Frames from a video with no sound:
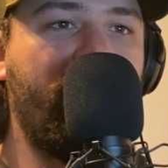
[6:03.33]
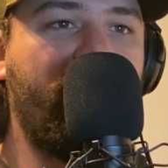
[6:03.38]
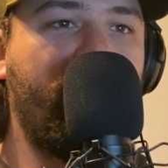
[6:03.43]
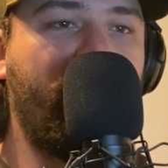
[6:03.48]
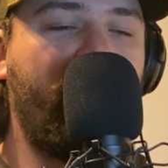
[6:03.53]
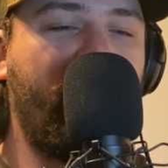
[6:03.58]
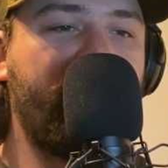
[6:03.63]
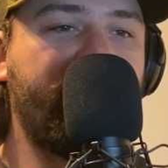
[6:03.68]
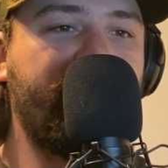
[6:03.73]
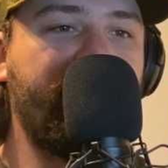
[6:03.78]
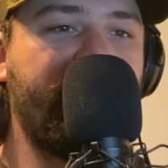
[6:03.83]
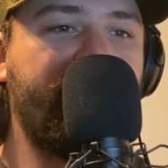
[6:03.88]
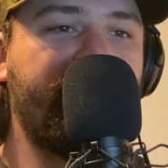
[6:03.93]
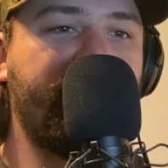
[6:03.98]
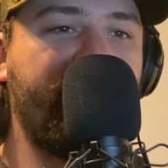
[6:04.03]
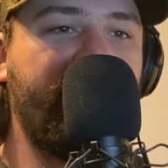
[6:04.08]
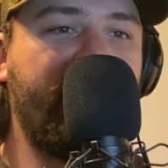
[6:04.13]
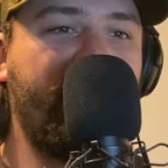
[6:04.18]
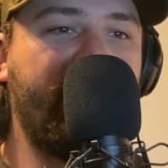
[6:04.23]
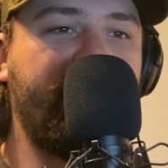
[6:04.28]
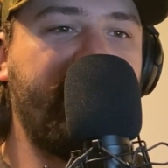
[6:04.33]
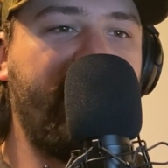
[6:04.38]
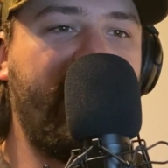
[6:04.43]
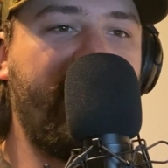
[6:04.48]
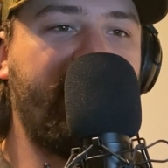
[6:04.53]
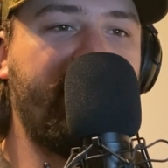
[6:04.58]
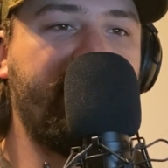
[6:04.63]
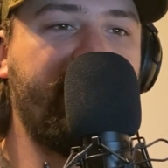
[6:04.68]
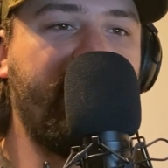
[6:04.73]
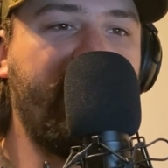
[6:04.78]
watching a tree come
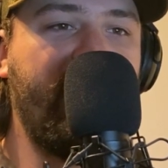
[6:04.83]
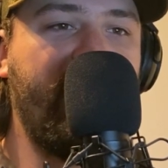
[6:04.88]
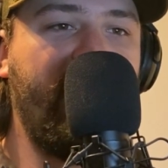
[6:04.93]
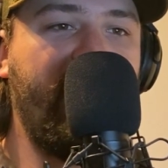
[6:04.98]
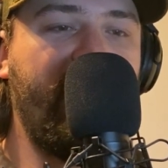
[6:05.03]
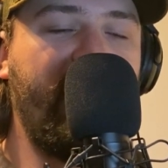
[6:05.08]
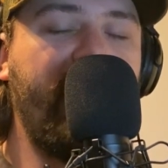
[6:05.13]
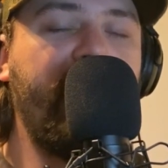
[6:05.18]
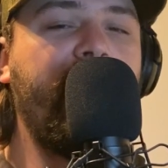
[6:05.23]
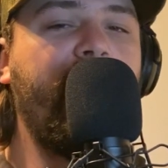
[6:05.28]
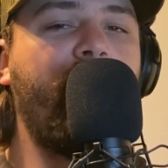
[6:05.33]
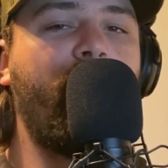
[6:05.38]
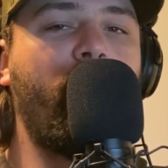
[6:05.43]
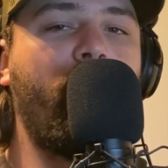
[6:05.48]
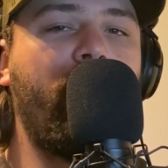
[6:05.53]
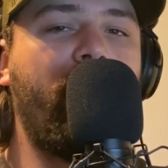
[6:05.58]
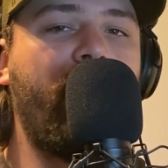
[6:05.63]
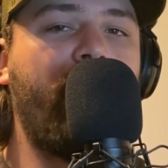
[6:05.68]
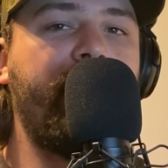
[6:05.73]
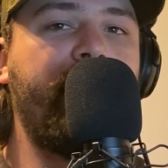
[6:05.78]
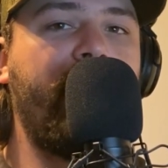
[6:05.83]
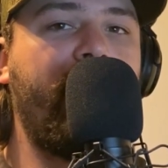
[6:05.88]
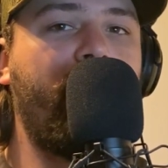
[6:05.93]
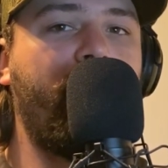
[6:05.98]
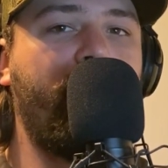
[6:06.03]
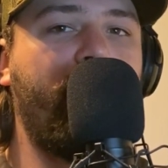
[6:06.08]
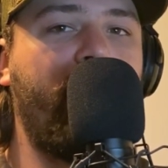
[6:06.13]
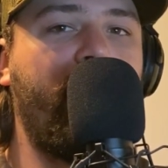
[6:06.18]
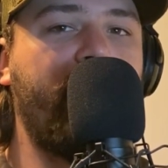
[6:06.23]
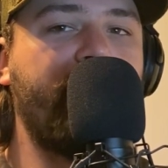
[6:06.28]
down, and I get coming out
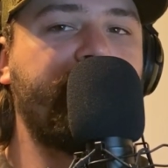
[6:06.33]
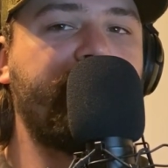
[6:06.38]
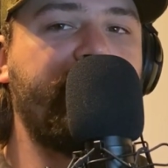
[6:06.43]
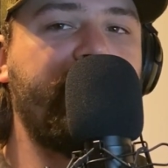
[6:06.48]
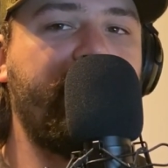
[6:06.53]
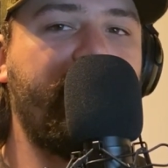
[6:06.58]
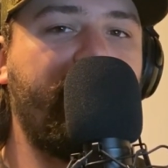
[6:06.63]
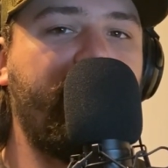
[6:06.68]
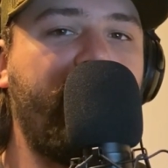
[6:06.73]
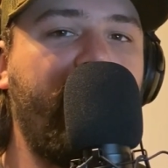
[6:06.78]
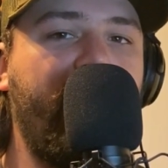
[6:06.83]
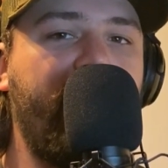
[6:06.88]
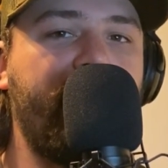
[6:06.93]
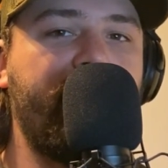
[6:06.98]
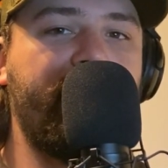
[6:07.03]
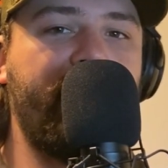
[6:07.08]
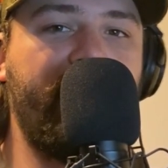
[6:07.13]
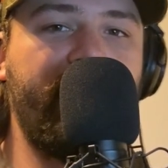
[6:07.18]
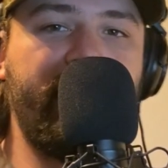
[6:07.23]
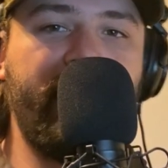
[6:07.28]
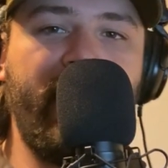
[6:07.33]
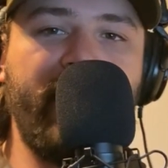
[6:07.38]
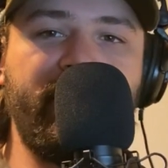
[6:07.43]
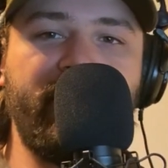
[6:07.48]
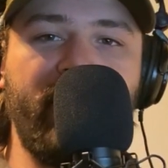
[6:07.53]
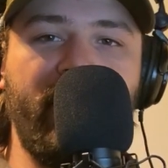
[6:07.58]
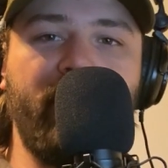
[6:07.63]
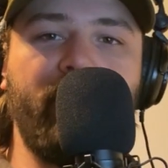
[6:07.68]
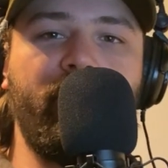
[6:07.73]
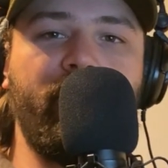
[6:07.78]
and watching it. Okay, like
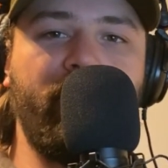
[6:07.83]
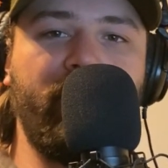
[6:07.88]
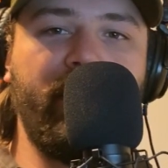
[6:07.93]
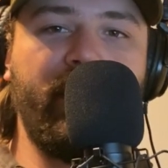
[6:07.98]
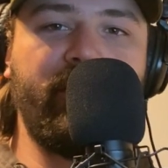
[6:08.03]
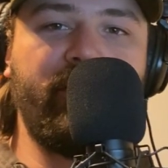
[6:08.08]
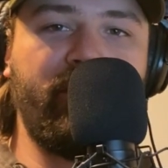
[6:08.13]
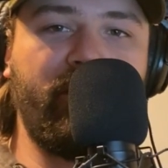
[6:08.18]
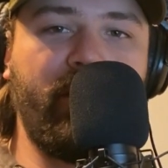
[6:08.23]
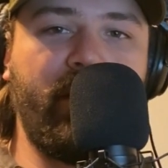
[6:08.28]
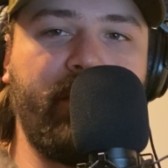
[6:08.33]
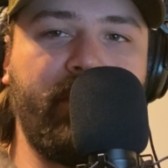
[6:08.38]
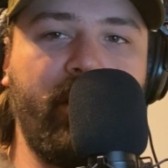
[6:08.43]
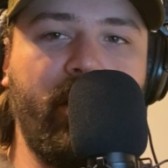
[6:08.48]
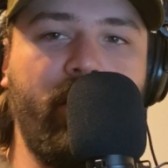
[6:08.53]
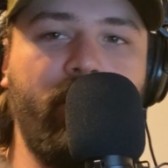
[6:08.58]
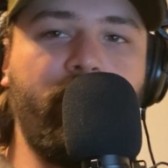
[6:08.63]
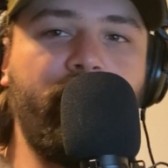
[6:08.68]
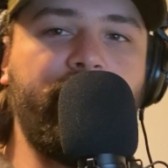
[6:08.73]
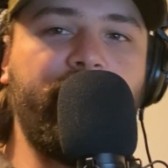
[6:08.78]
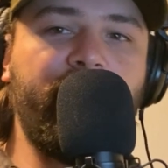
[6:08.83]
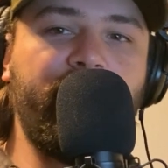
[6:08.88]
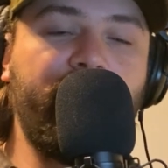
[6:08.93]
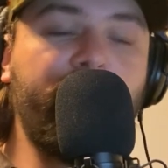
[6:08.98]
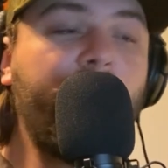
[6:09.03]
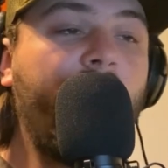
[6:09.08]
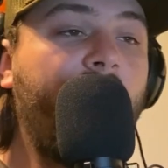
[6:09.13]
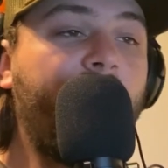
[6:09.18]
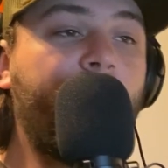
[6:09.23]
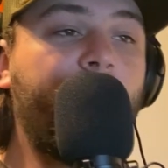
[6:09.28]
that's where I'm going with this.
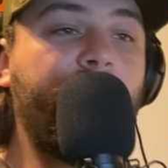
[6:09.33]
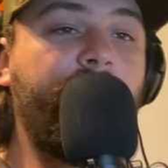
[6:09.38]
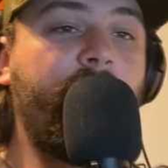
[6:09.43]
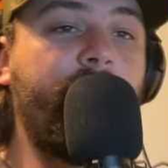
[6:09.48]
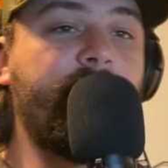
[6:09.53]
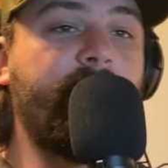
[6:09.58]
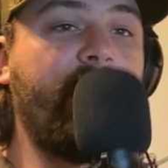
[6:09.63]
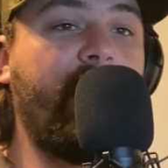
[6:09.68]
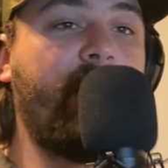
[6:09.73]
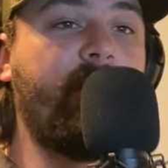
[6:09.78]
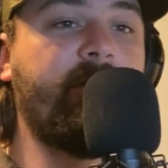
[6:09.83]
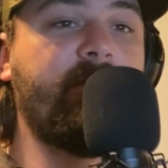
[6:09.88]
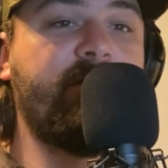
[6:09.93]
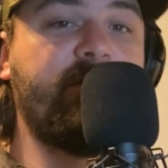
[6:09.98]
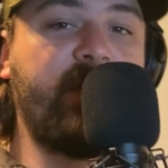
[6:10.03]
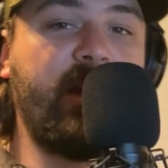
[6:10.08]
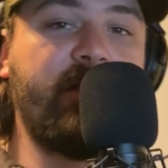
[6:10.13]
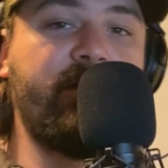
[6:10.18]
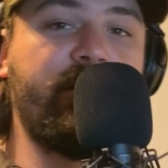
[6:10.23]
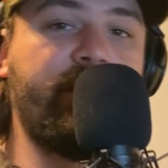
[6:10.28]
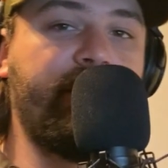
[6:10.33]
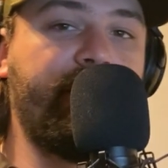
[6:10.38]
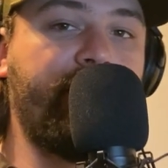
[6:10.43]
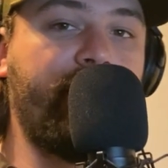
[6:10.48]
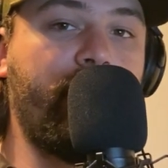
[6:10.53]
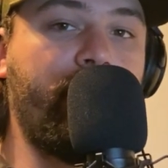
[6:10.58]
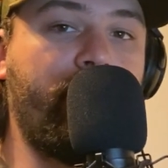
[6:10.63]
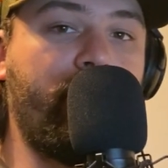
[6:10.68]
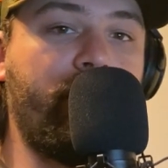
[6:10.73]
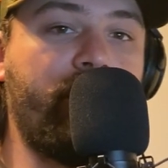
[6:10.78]
Everybody comes out and stands on their
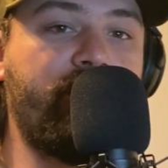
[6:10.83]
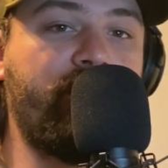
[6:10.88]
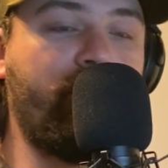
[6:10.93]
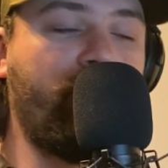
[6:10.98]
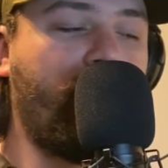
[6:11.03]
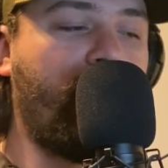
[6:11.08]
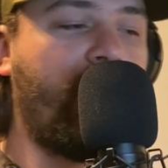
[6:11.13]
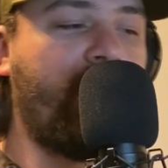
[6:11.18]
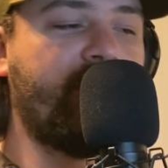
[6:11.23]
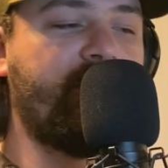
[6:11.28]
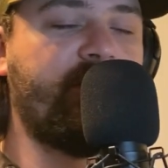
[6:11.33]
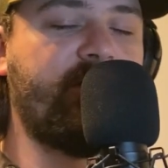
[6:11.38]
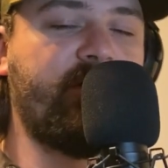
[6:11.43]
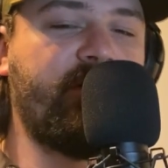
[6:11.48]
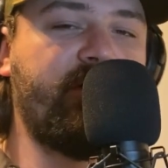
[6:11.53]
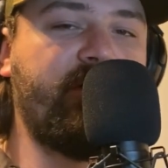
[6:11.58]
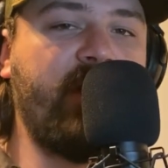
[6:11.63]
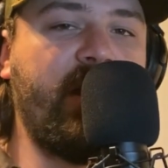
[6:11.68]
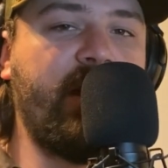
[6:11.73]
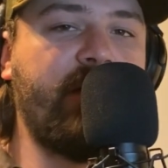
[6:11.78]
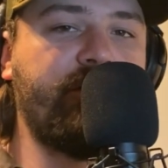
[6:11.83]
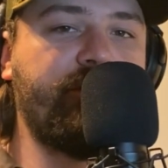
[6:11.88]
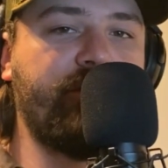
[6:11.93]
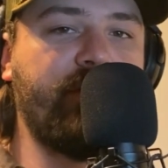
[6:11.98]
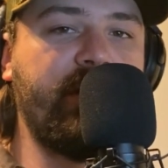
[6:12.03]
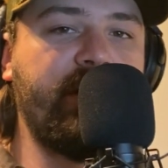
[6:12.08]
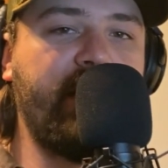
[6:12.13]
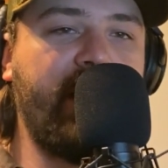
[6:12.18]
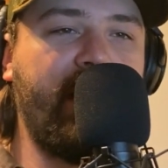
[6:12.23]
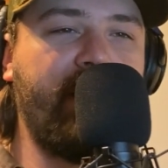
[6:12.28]
front porch and watches us take a
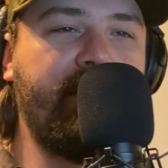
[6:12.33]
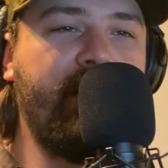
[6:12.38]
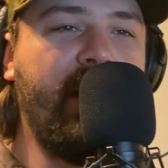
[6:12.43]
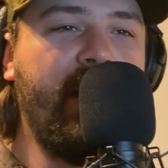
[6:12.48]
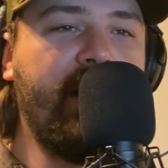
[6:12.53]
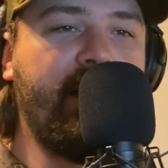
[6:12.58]
tree down.